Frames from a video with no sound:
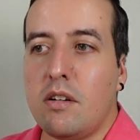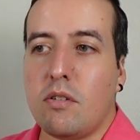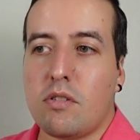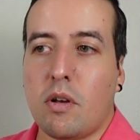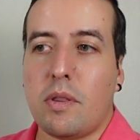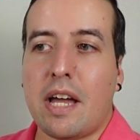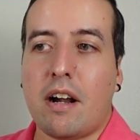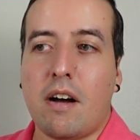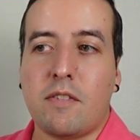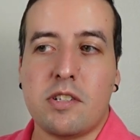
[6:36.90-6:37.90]
So that
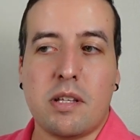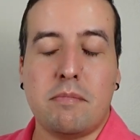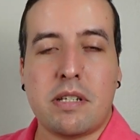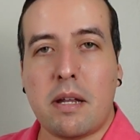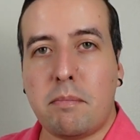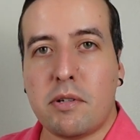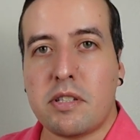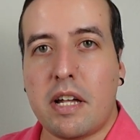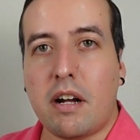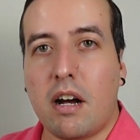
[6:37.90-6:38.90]
offers them
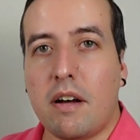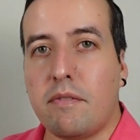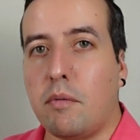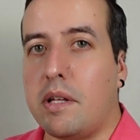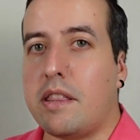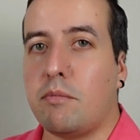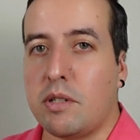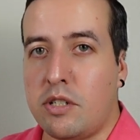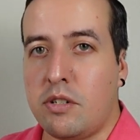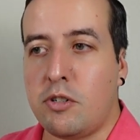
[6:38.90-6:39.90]
10% off with
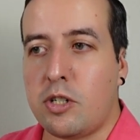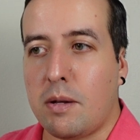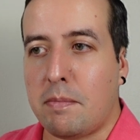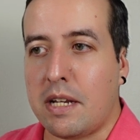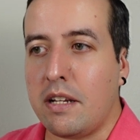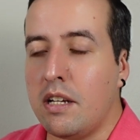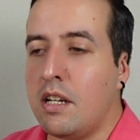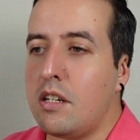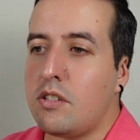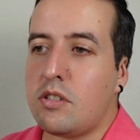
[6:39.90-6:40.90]
reduced shipping.
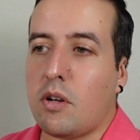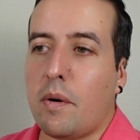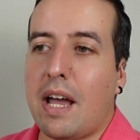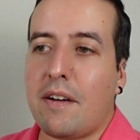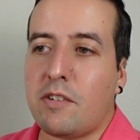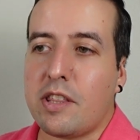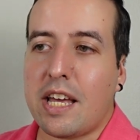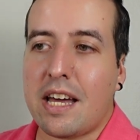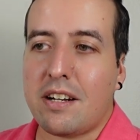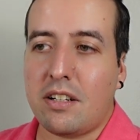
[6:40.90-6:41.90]
So after
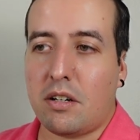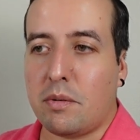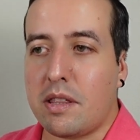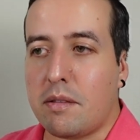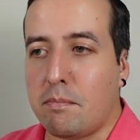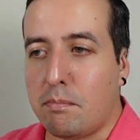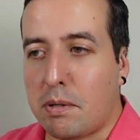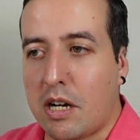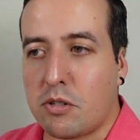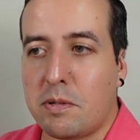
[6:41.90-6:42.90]
that, along with
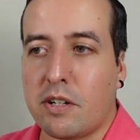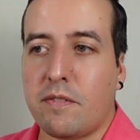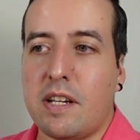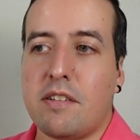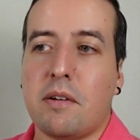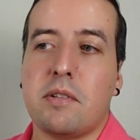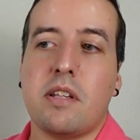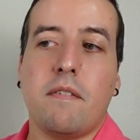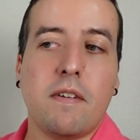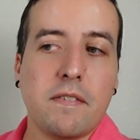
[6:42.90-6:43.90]
Poshmark's fees, I
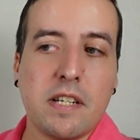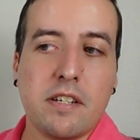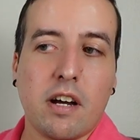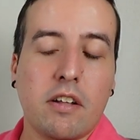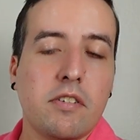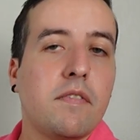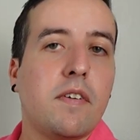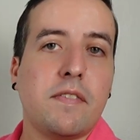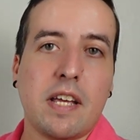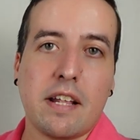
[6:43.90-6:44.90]
received
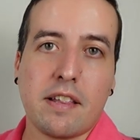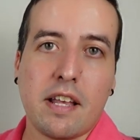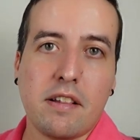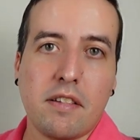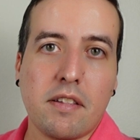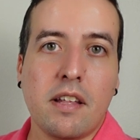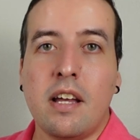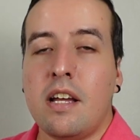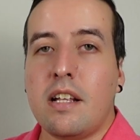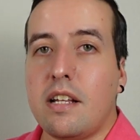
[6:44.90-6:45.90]
$15.58.
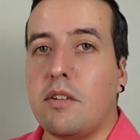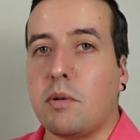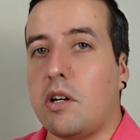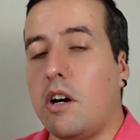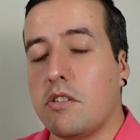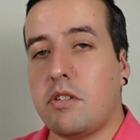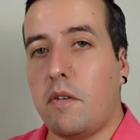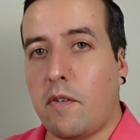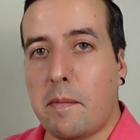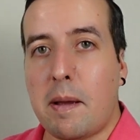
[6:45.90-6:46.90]
These were also
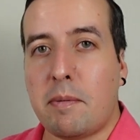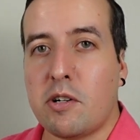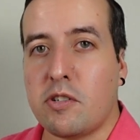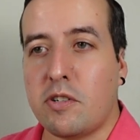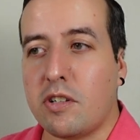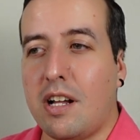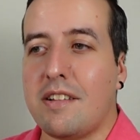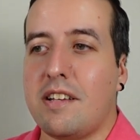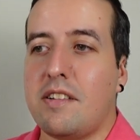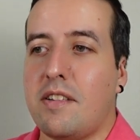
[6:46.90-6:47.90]
for my personal
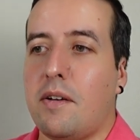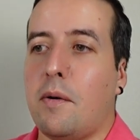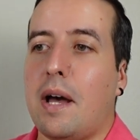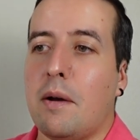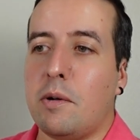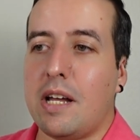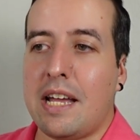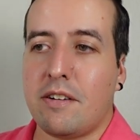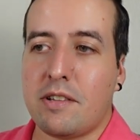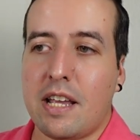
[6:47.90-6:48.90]
closet, so I will
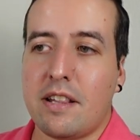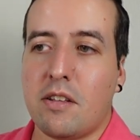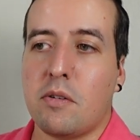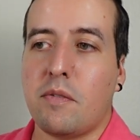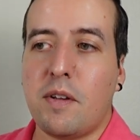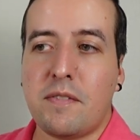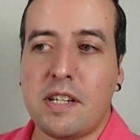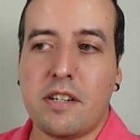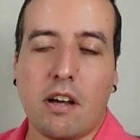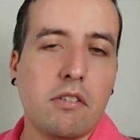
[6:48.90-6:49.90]
annotate those
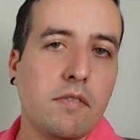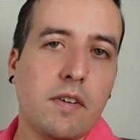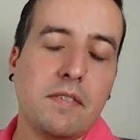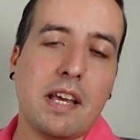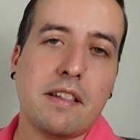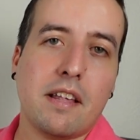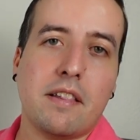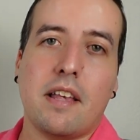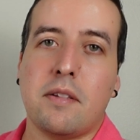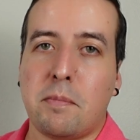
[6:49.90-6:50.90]
$15.58
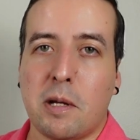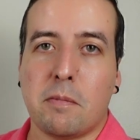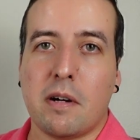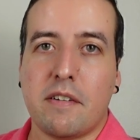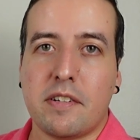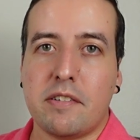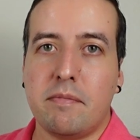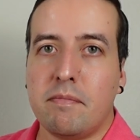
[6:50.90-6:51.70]
as pure profit.